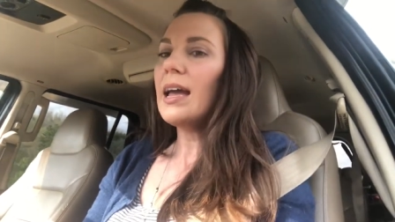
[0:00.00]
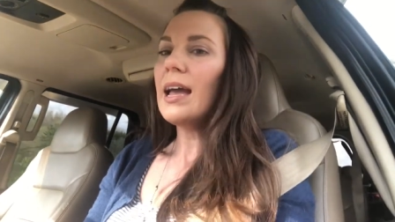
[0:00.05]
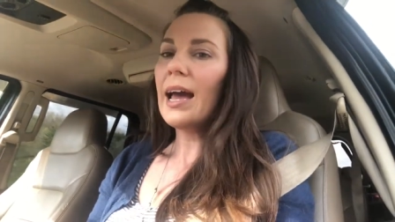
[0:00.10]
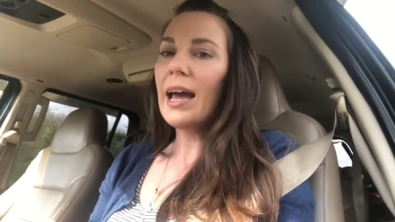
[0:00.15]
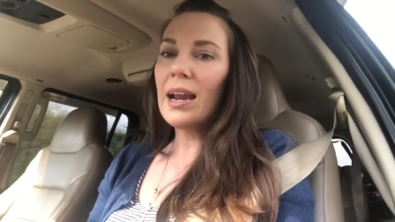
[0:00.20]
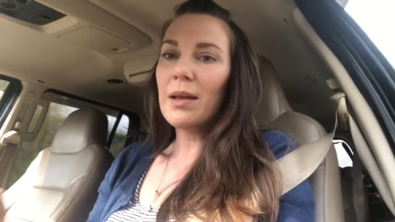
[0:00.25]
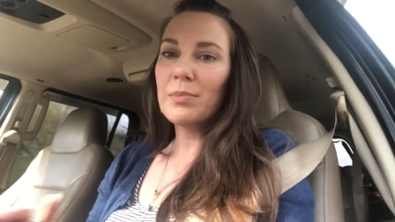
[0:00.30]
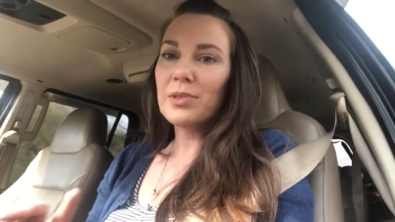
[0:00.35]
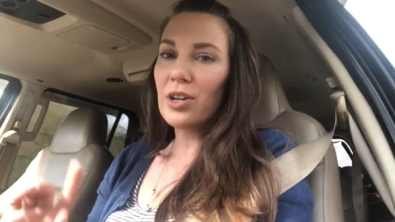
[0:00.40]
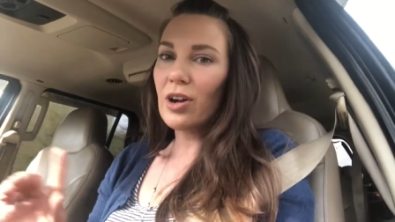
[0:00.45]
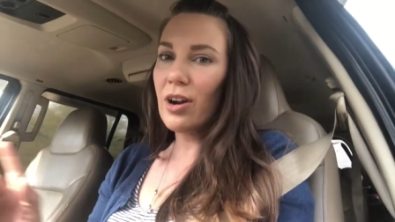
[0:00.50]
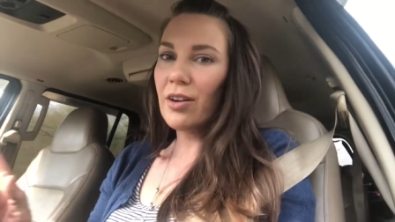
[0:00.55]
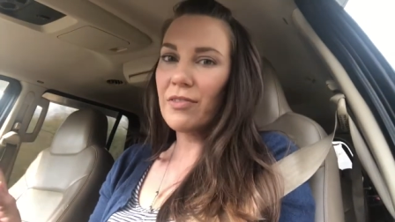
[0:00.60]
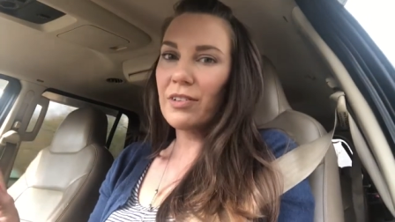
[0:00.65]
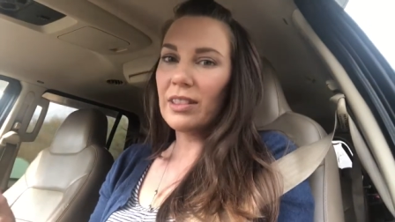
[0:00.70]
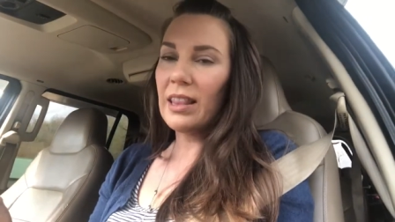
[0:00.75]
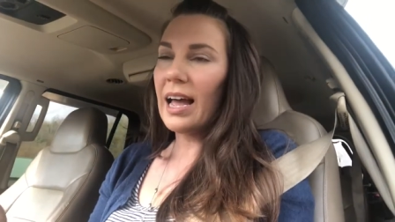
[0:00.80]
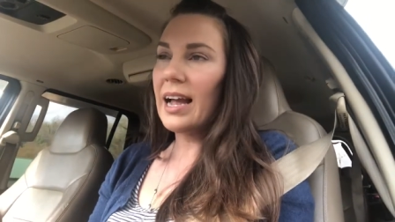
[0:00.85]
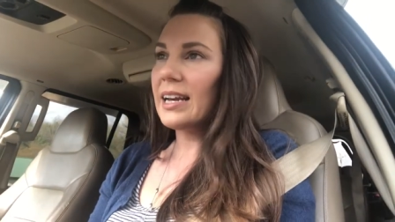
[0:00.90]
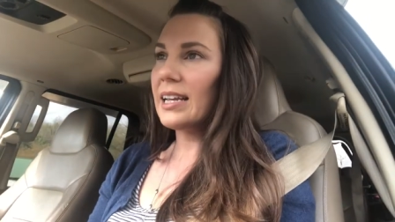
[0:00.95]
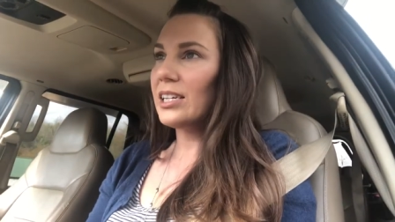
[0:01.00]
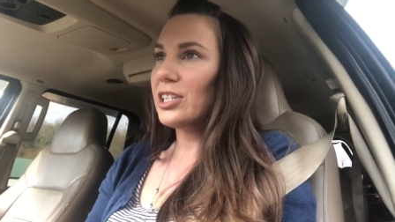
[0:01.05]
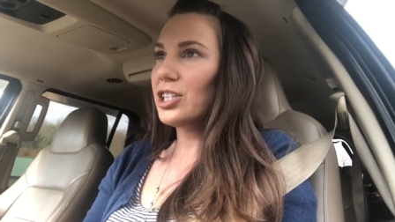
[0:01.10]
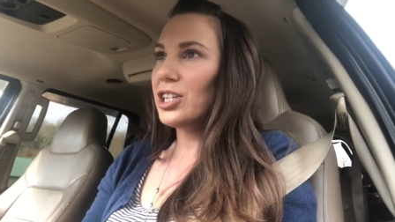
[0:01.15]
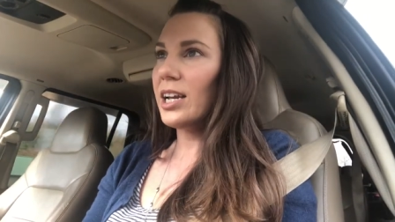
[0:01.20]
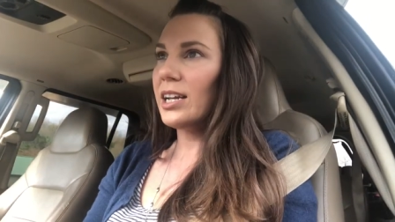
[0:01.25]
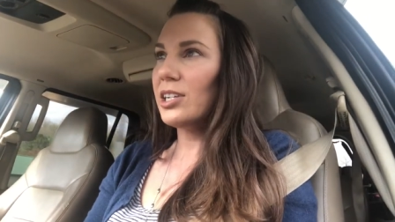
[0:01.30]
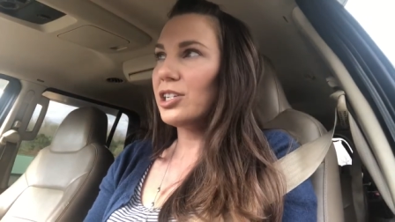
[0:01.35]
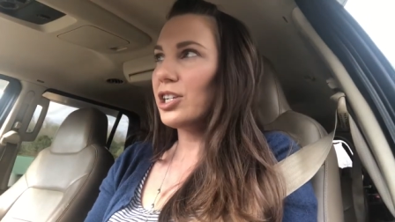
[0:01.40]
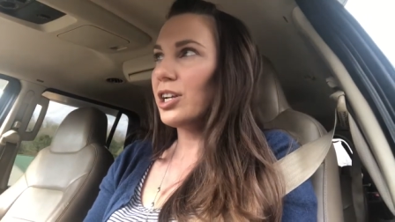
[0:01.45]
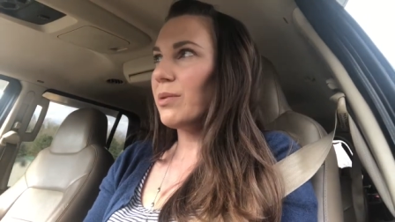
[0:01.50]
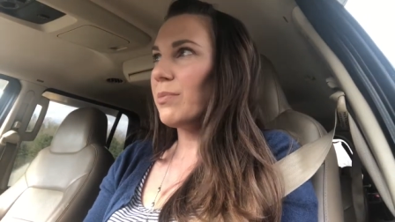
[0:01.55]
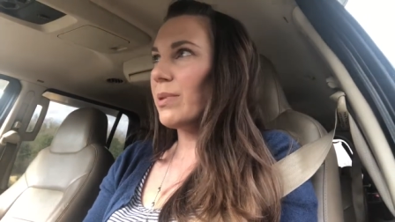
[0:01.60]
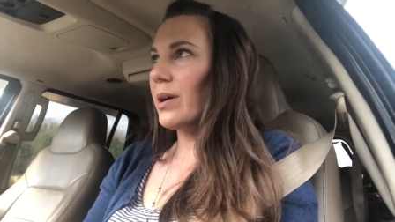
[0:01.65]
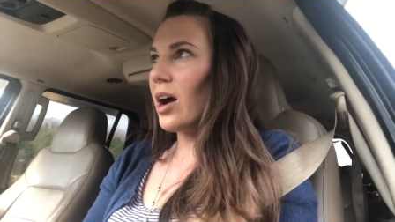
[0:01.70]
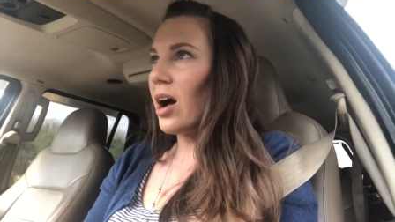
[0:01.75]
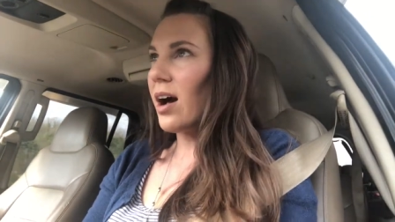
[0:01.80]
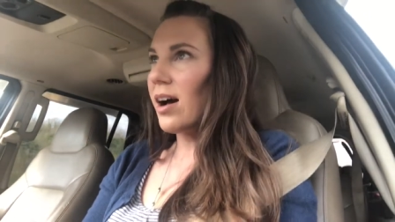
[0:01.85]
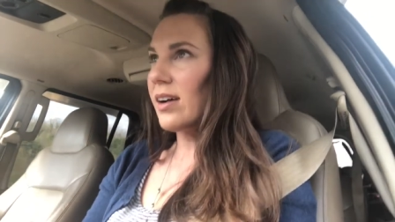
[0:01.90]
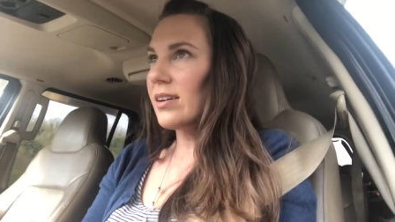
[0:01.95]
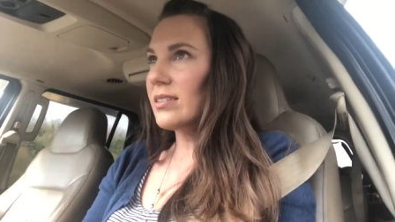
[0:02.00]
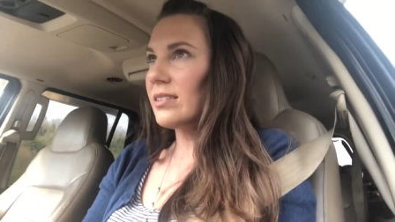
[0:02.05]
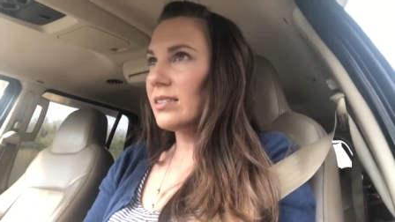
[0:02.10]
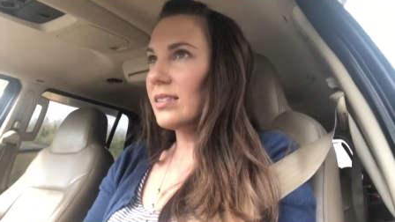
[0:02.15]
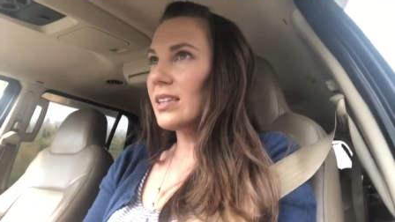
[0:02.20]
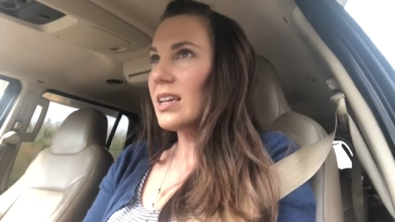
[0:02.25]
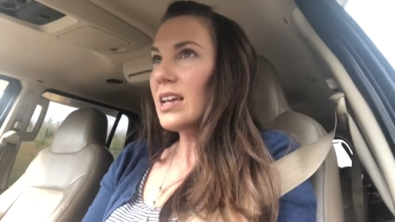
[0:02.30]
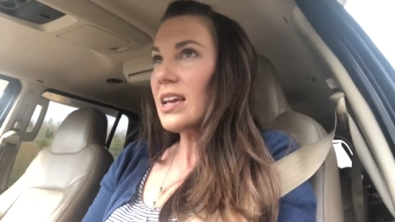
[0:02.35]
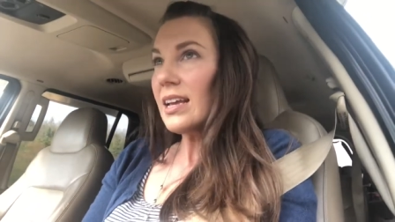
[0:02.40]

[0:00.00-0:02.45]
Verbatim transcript: And I'm sorry if the lighting's changing because